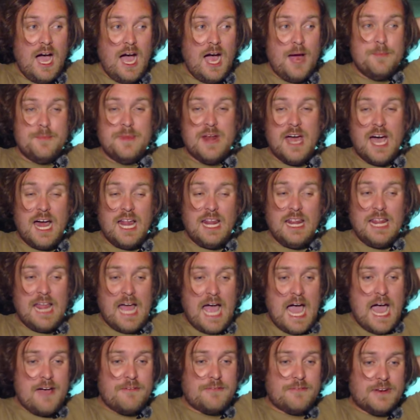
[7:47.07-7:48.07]
I'm not
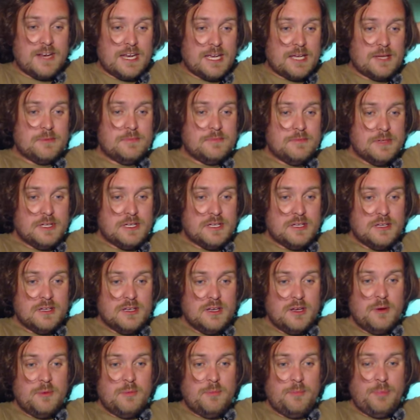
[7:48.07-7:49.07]
laughing,
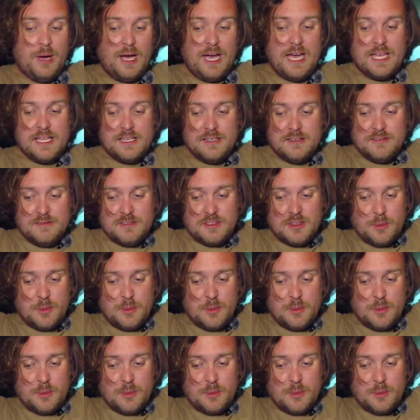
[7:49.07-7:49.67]
but